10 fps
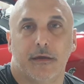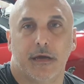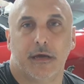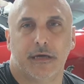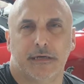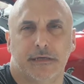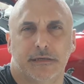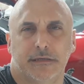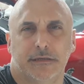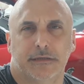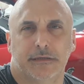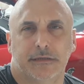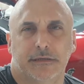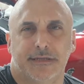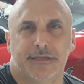
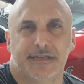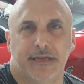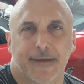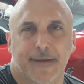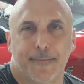Let's see.